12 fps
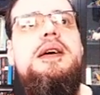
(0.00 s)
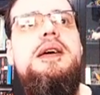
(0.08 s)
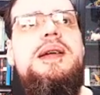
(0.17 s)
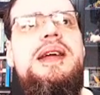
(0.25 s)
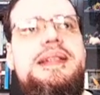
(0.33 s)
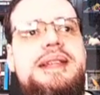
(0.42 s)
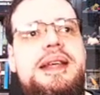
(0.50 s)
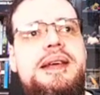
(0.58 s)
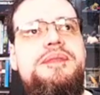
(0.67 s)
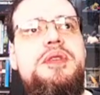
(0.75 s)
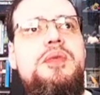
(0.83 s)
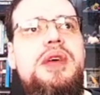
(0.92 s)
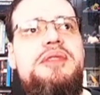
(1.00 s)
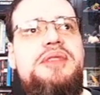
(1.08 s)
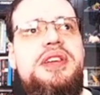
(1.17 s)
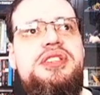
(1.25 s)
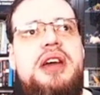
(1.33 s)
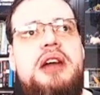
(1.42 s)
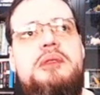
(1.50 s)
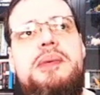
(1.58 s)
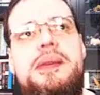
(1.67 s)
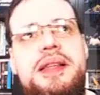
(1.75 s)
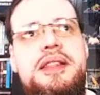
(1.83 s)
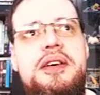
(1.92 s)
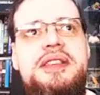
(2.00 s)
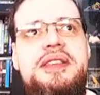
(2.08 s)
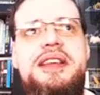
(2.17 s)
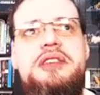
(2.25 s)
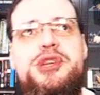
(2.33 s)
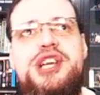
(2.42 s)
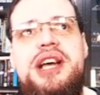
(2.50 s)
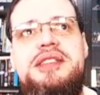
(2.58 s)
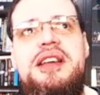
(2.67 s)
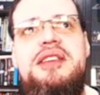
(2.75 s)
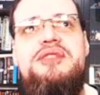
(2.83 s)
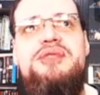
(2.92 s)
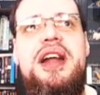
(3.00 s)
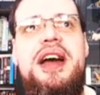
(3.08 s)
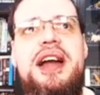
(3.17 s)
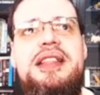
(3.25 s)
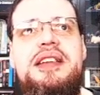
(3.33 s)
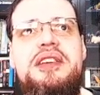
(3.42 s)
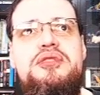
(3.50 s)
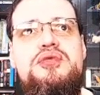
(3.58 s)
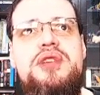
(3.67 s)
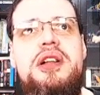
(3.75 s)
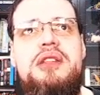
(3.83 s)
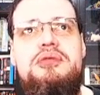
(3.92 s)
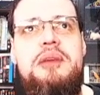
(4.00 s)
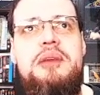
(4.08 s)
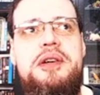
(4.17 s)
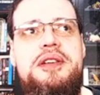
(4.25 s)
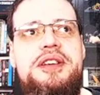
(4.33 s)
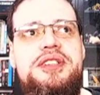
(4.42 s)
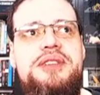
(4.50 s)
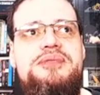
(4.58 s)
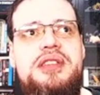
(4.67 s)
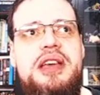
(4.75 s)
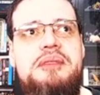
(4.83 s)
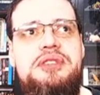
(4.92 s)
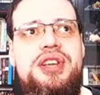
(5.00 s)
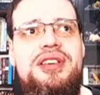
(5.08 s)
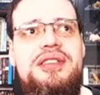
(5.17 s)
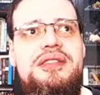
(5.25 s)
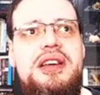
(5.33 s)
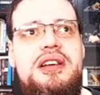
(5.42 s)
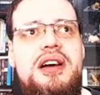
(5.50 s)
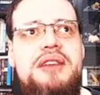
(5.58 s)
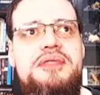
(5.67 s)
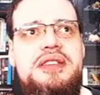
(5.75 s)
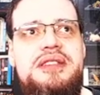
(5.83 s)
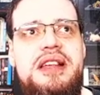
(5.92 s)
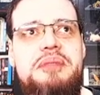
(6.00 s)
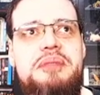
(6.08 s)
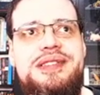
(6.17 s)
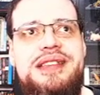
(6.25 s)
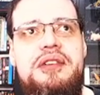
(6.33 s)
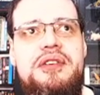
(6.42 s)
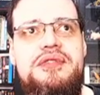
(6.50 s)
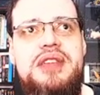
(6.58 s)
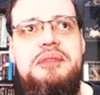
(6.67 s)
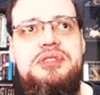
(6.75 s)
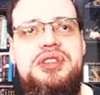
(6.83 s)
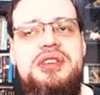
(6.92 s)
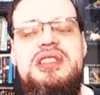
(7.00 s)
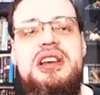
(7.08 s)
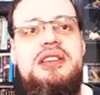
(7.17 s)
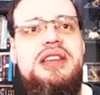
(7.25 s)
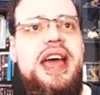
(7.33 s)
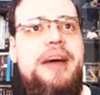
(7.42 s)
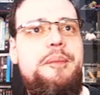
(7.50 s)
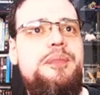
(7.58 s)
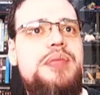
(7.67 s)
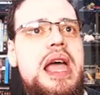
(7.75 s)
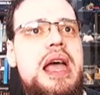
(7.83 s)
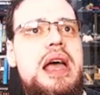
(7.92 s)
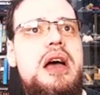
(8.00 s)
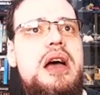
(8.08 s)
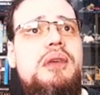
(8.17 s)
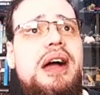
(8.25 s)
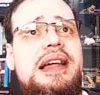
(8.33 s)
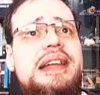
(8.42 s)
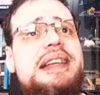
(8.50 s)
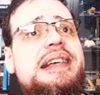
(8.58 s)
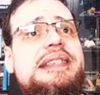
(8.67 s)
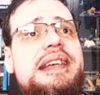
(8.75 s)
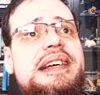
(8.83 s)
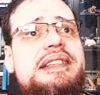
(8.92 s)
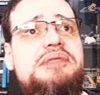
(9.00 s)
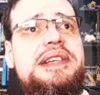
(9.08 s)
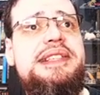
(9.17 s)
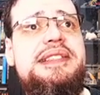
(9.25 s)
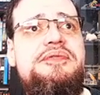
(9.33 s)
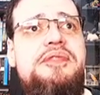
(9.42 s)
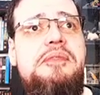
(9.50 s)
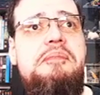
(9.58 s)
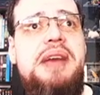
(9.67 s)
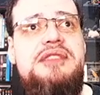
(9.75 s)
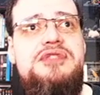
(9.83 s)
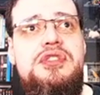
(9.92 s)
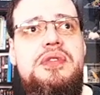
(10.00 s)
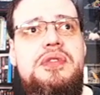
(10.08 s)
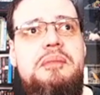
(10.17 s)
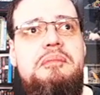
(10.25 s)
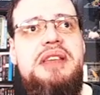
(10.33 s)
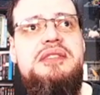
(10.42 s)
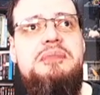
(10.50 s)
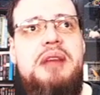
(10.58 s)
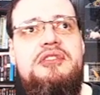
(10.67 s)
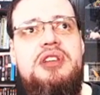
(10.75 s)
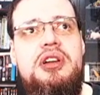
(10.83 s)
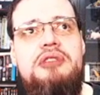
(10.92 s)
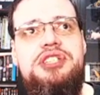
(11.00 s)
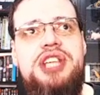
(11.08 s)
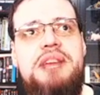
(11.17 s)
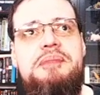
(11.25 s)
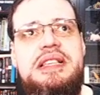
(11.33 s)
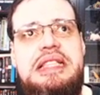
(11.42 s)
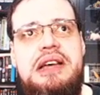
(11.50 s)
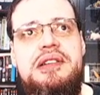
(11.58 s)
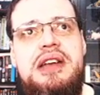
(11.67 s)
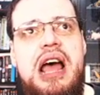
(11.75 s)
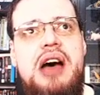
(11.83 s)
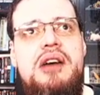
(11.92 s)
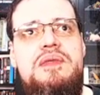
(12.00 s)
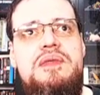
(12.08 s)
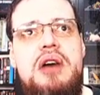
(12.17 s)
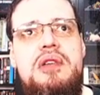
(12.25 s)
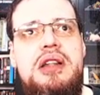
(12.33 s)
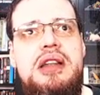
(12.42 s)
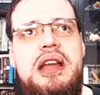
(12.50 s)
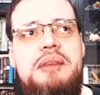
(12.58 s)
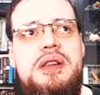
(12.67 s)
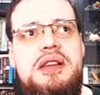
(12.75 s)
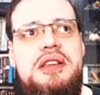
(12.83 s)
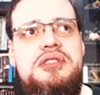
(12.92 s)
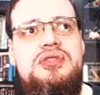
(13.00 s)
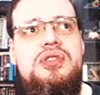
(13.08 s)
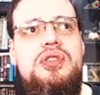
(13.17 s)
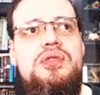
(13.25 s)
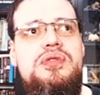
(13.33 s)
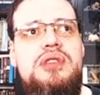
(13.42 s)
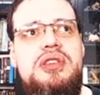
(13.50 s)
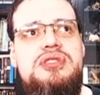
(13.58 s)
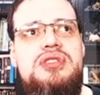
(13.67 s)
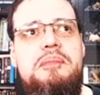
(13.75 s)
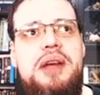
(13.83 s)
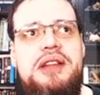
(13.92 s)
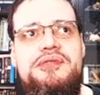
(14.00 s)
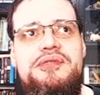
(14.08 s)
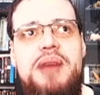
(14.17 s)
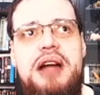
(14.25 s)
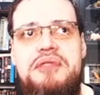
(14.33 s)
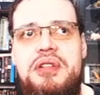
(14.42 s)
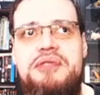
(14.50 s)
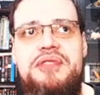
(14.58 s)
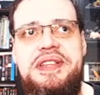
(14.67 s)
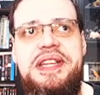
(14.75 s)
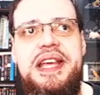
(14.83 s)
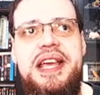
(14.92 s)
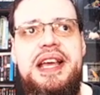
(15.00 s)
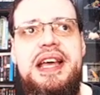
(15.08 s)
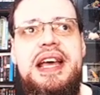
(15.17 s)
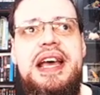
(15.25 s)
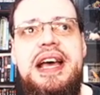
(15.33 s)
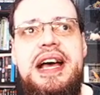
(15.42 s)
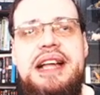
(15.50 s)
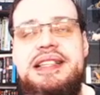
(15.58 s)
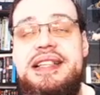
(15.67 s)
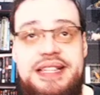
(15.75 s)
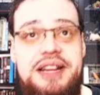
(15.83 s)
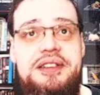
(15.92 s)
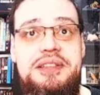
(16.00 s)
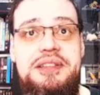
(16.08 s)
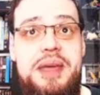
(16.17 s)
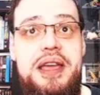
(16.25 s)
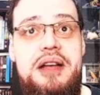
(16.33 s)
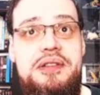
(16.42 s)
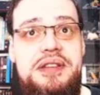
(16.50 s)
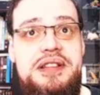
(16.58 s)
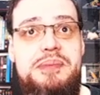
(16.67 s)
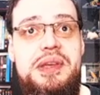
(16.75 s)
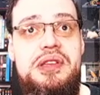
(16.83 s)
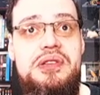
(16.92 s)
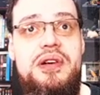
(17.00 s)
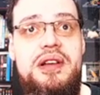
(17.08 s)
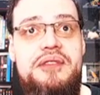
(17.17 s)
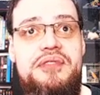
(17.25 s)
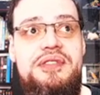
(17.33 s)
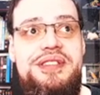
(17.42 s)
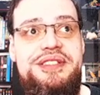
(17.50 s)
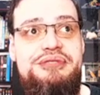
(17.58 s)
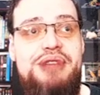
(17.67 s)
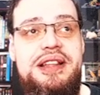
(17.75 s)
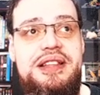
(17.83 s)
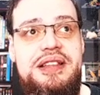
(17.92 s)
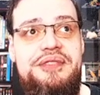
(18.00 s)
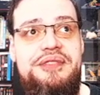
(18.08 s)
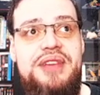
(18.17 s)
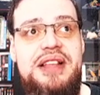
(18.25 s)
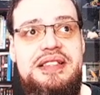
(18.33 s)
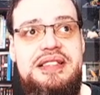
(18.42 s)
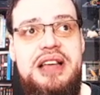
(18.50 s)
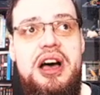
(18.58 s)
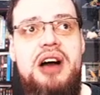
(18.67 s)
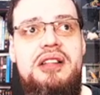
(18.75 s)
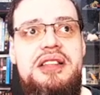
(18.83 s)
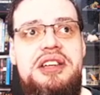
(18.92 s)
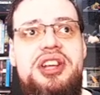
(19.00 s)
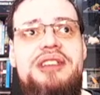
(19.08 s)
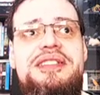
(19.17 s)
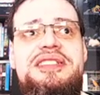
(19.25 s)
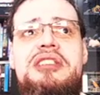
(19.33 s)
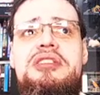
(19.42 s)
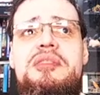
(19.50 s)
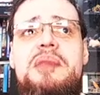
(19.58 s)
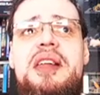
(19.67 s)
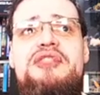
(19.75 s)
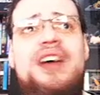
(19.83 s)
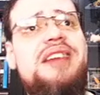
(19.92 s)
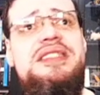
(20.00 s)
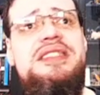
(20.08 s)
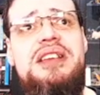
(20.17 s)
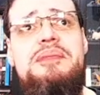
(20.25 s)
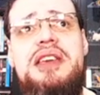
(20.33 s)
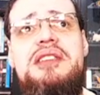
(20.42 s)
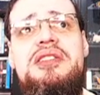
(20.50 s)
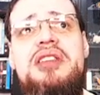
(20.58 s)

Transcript: Right. The WandaVision arc will be the only series which has thus far had any real repercussion for the MCU kickoff Disney Plus era of the MCU, don't care. Well, an exact reason for Ms. Marvel overship is unknown, though undoubtedly due to in some part of Marvel fatigue and the series being audience being younger viewers rather than the fans as a whole, the show is notably facing something